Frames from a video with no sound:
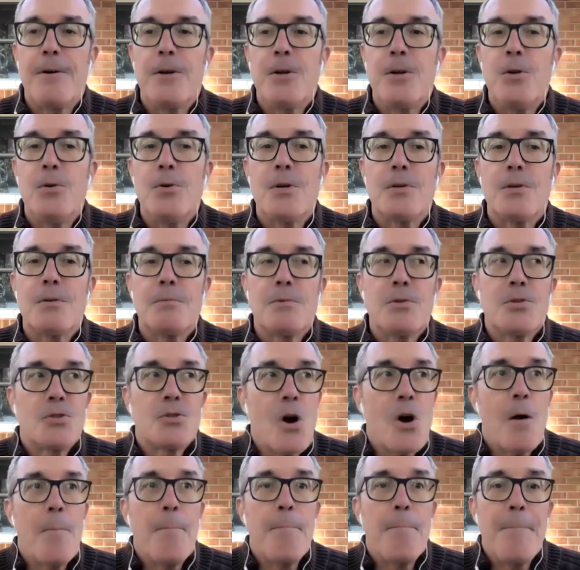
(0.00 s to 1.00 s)
for you to
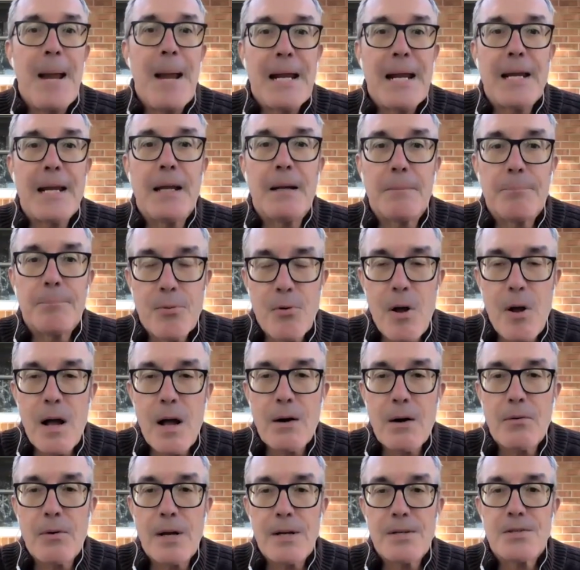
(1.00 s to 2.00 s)
start making
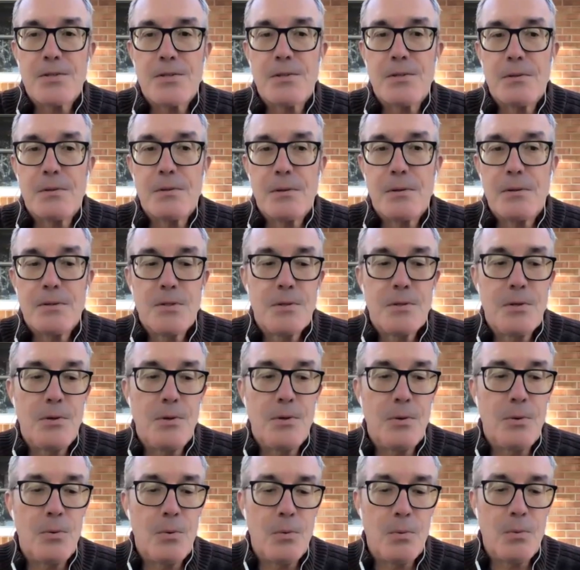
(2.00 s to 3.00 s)
progress
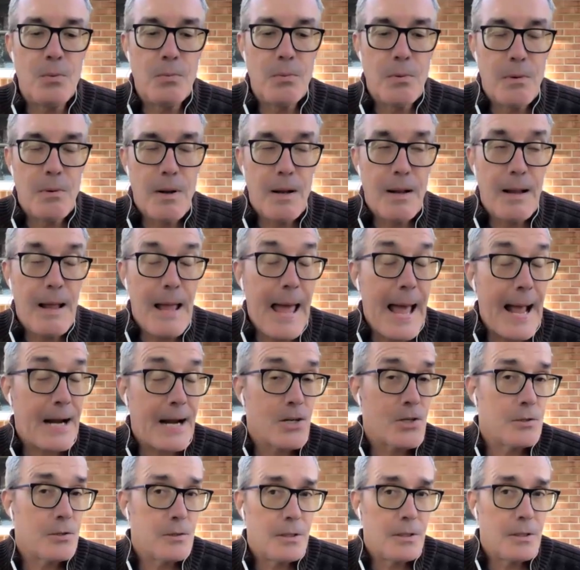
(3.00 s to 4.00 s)
to
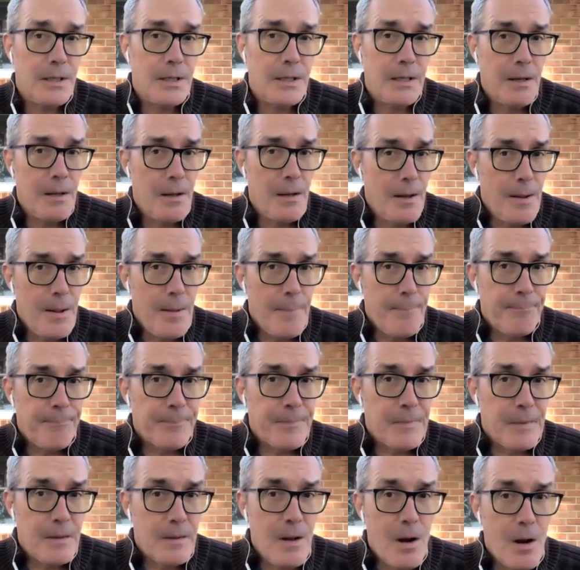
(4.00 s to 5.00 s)
actually,
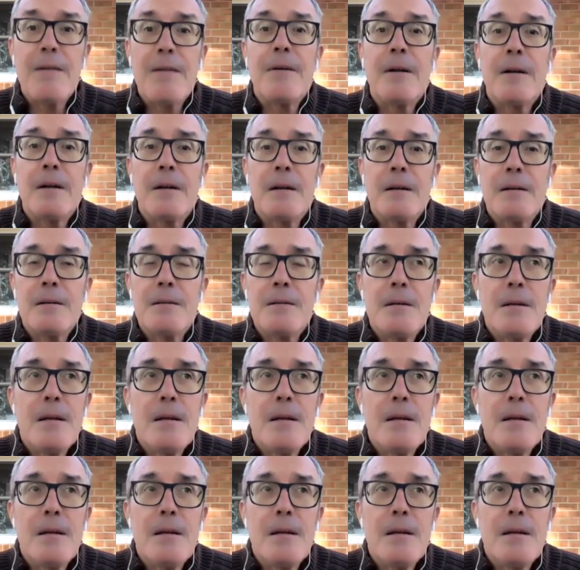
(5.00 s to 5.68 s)
given